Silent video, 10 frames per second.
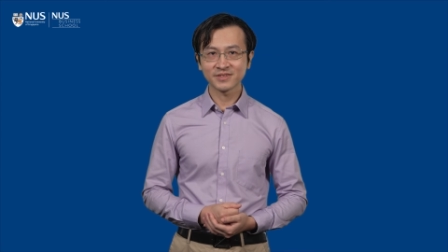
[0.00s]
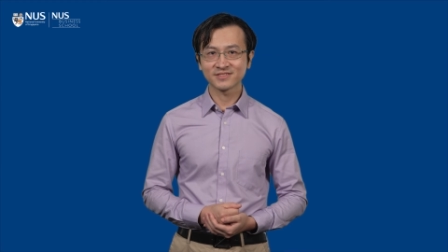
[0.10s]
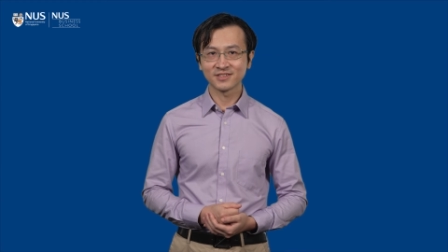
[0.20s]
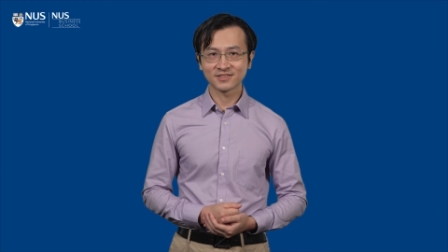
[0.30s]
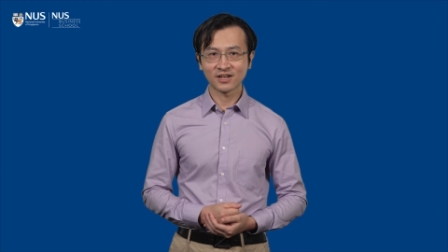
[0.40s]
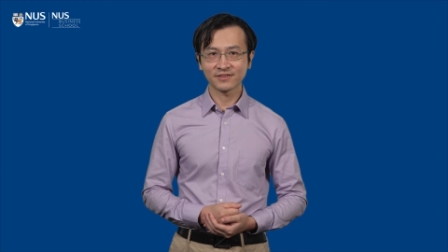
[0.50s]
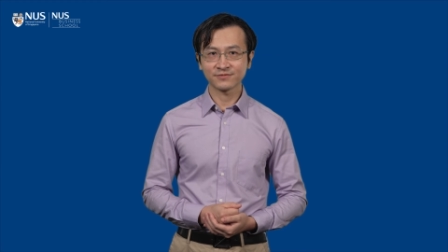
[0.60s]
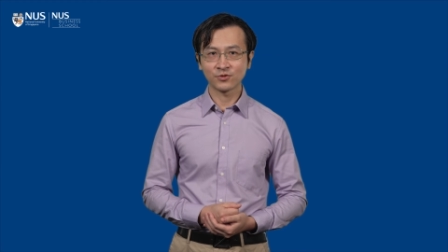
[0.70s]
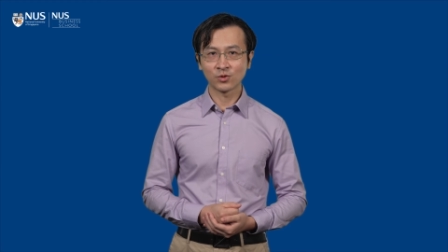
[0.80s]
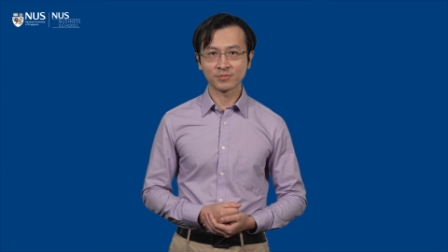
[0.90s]
is designed
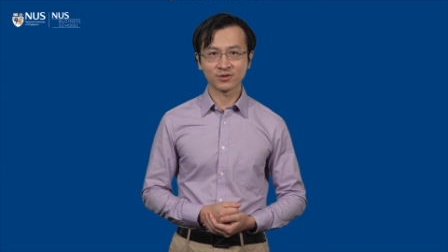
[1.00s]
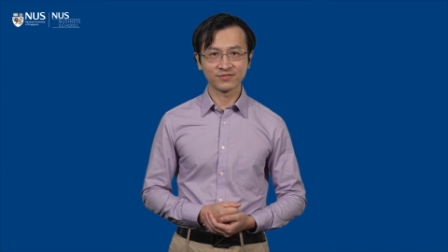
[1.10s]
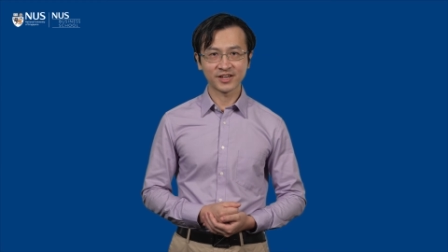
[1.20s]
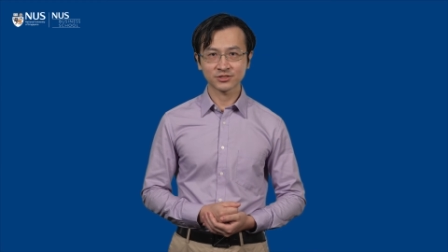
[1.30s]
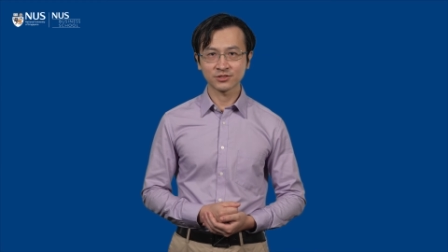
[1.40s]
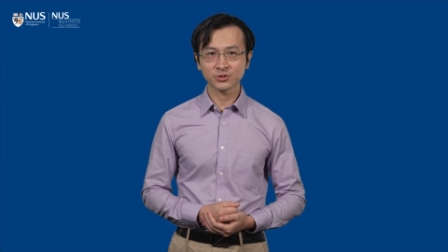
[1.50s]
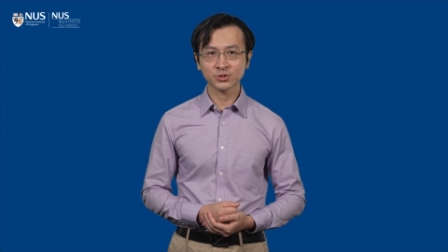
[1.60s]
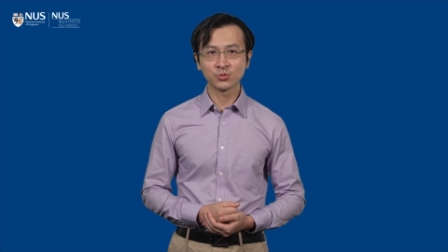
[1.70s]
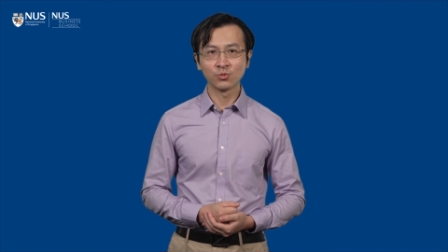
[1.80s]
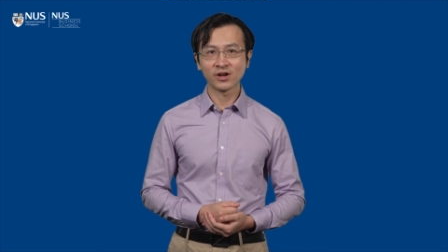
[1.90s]
for professionals
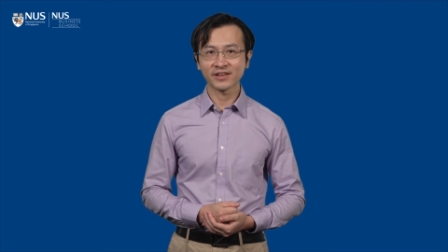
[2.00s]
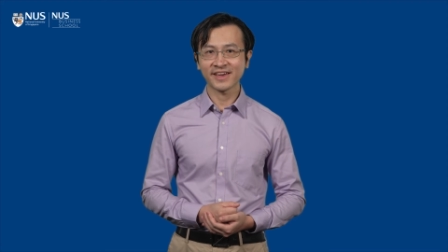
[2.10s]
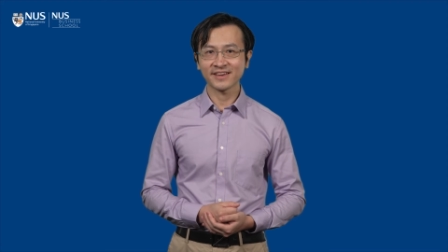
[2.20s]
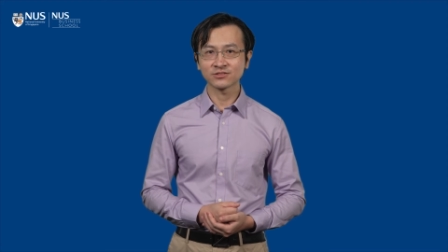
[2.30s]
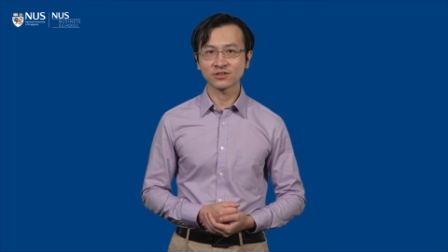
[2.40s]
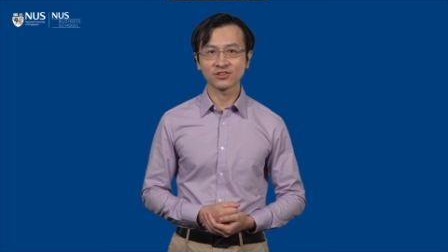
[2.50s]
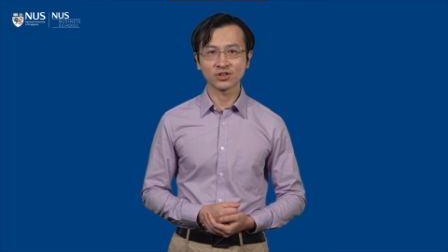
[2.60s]
who want a hands-on